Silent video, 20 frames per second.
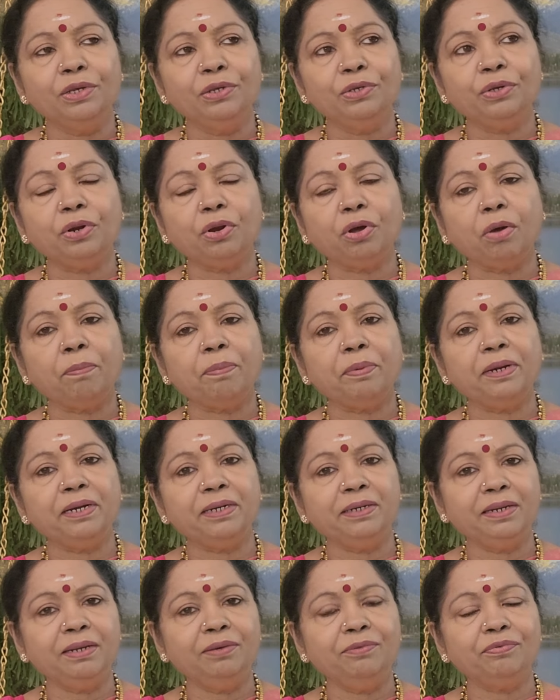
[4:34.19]
you're
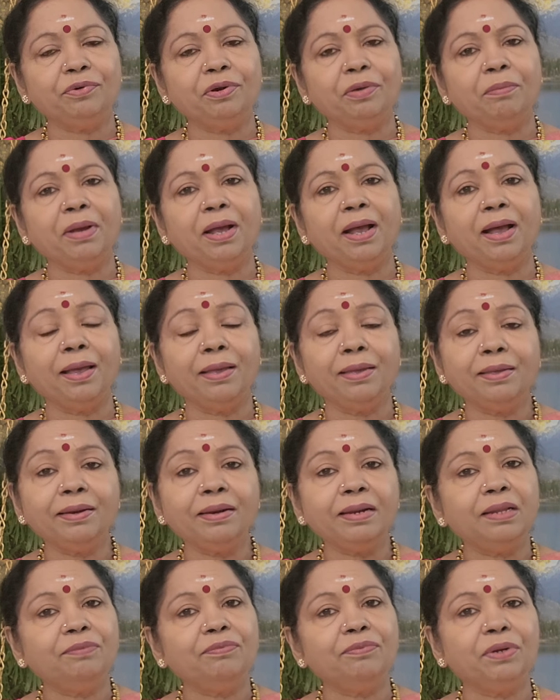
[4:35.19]
operating from a
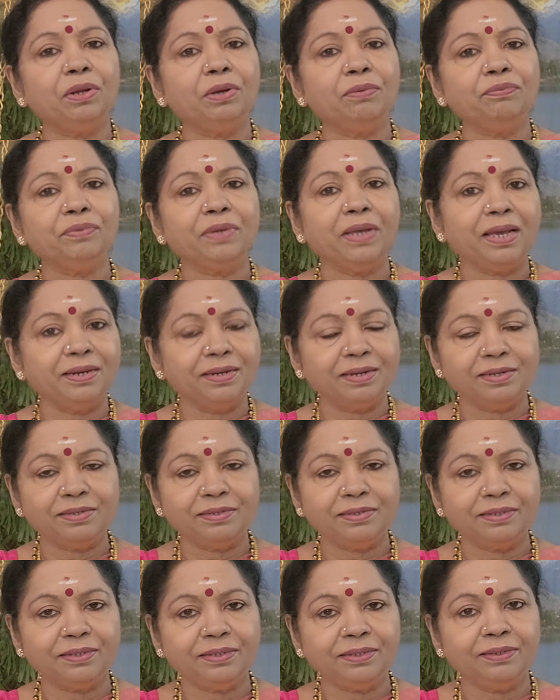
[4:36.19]
higher level of
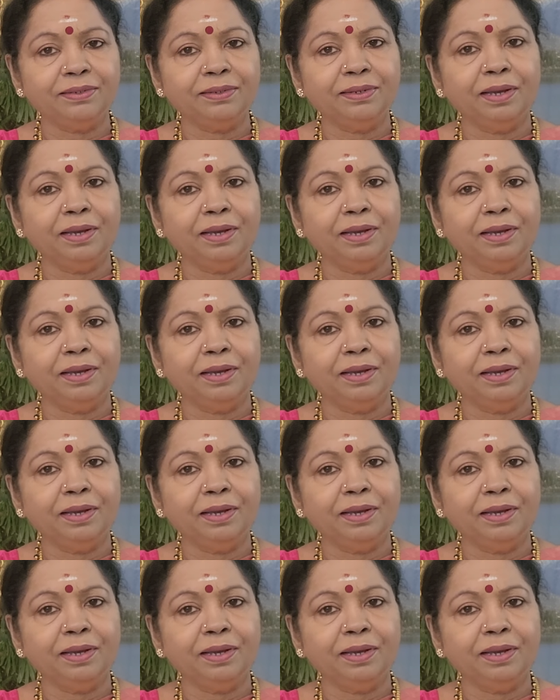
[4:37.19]
energy,